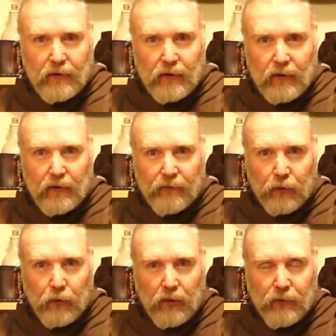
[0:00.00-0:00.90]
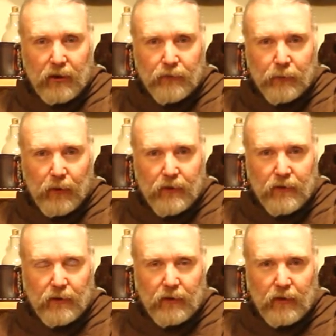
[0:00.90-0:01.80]
if you were a medieval
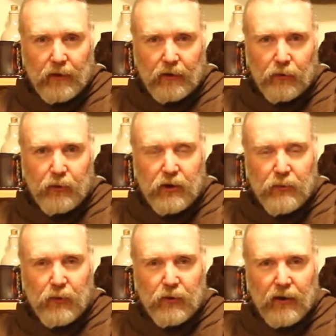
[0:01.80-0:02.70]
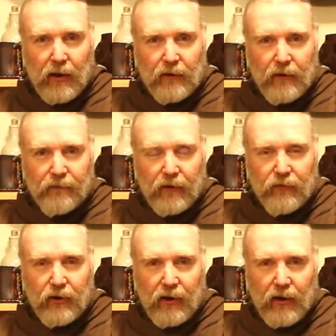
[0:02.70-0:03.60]
person, you'd be spooning that off
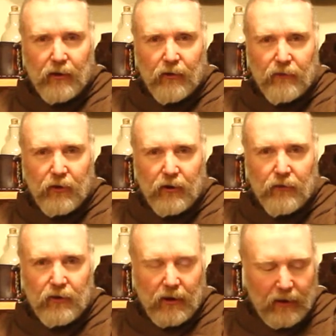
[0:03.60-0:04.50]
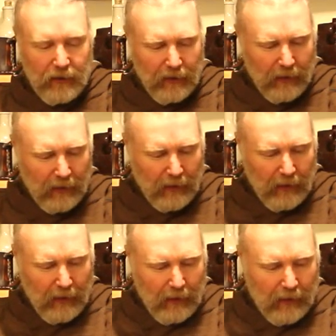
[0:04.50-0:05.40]
every day or every other day,
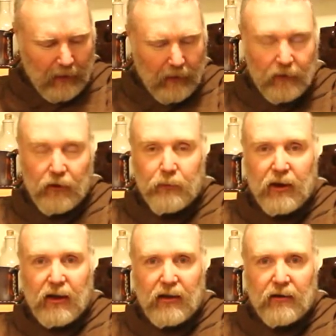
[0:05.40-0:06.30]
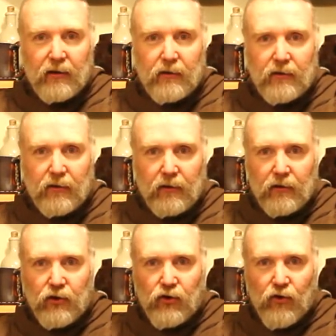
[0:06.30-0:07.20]
and you'd be eating it
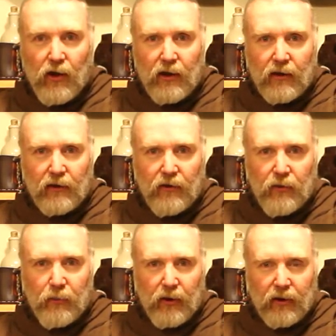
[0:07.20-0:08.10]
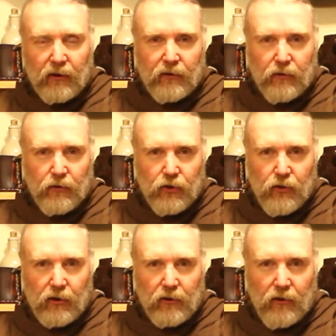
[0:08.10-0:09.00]
straight out of the bucket, or
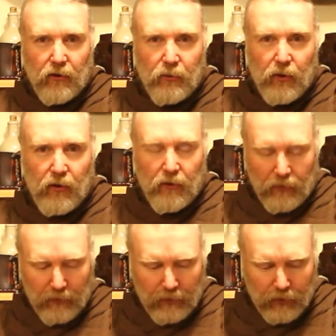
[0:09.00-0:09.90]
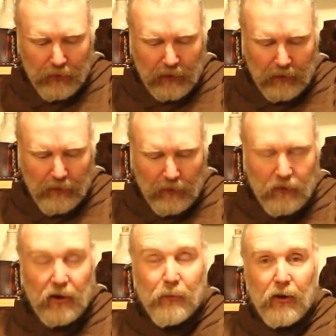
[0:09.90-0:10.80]
straight out of the barrel, or straight out of the
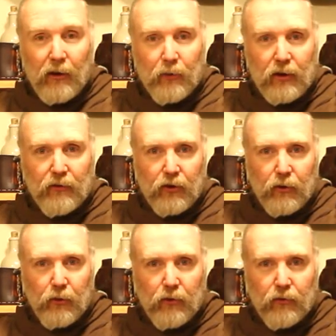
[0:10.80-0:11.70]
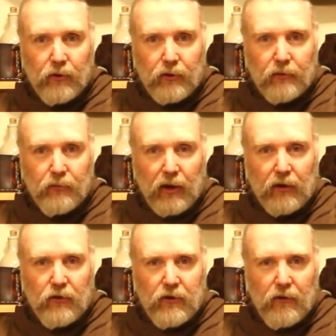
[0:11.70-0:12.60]
clay pot, whatever you were
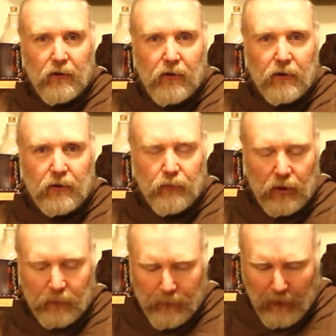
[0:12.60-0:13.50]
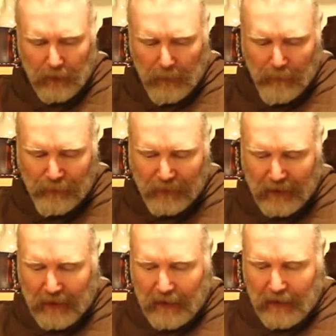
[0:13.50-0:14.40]
making your sauerkraut in, probably a barrel.
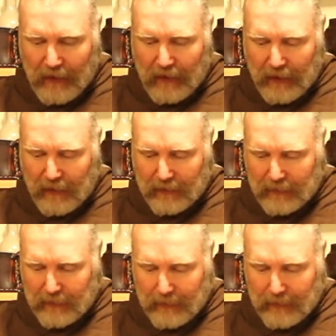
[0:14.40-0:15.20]
And